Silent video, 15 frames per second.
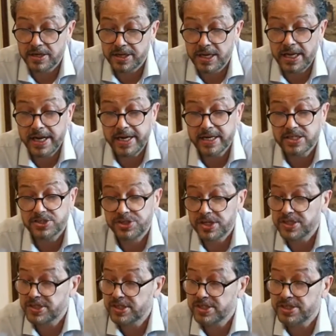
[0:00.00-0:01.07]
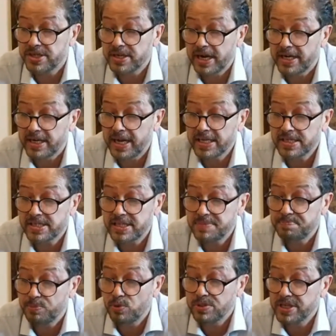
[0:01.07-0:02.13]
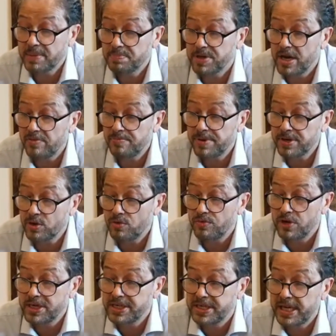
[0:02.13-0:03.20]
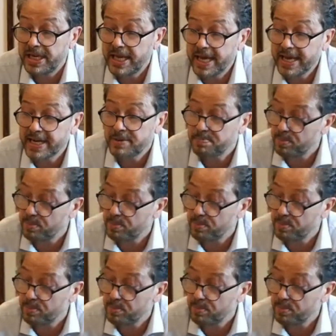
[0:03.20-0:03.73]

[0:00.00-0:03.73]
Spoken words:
Delayed is justice denied. SC pulls up government over delay in